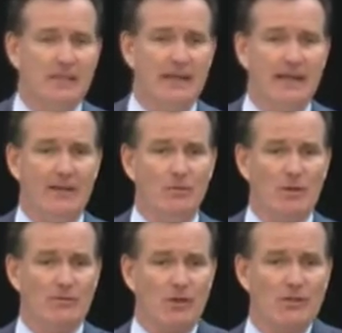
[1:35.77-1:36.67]
and
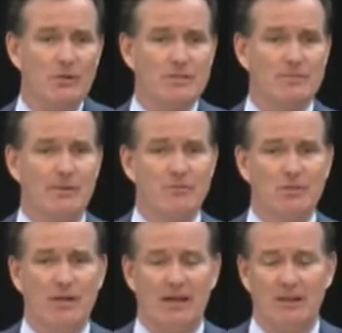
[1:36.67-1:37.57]
one of our newest members
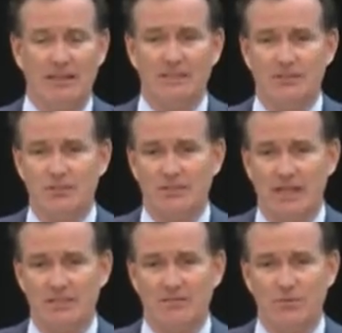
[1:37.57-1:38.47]
who got elected in
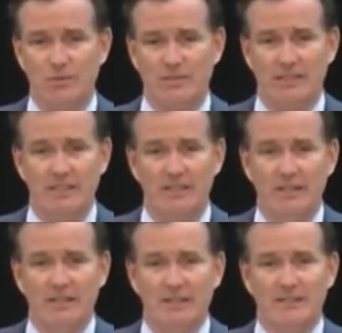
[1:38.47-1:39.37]
2014,
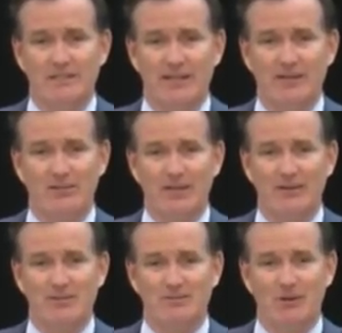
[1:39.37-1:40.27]
Senator
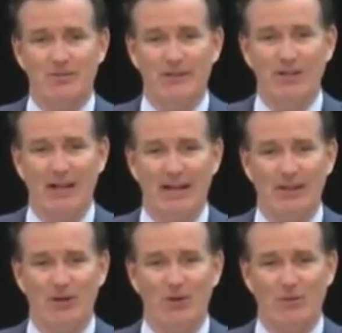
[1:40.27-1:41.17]
Terrence Murphy,
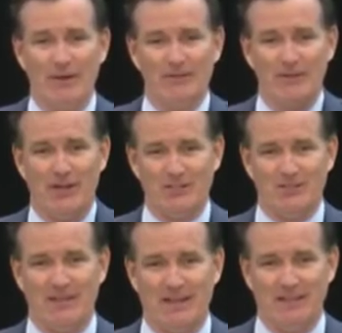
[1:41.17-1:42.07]
hailing all the way from the
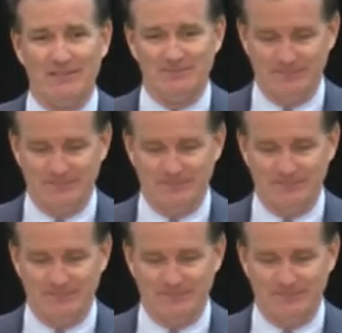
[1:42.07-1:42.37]
Hudson Valley.